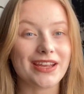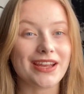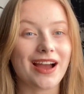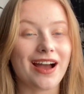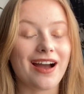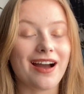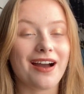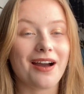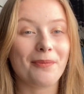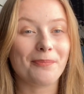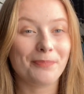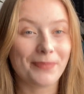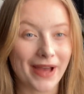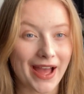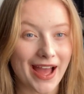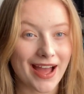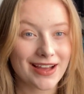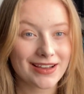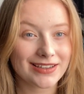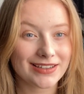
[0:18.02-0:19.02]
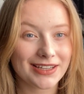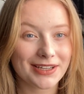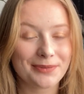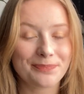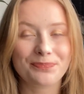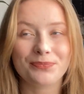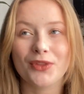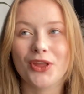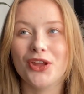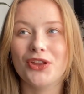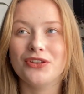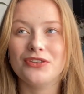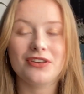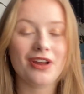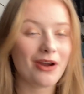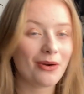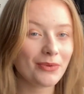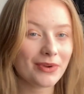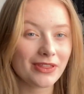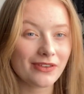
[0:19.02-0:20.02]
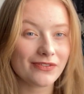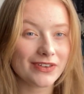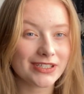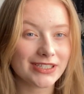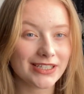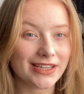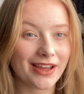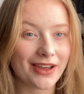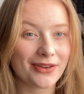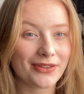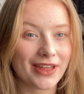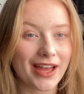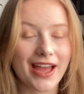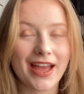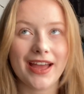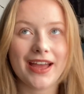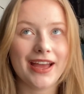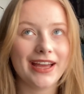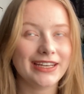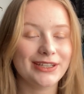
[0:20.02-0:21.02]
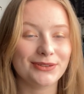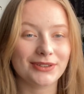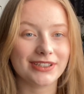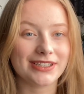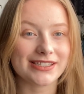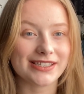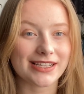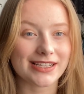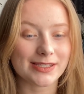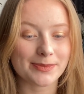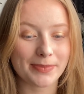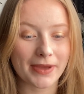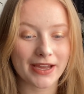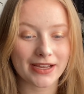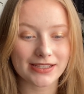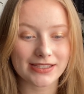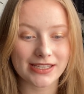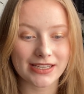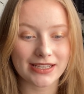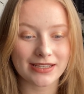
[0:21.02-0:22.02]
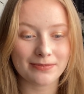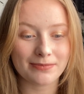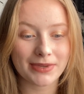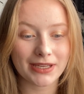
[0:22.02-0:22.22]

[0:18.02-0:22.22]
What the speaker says: are back, not with a video that anyone is expecting,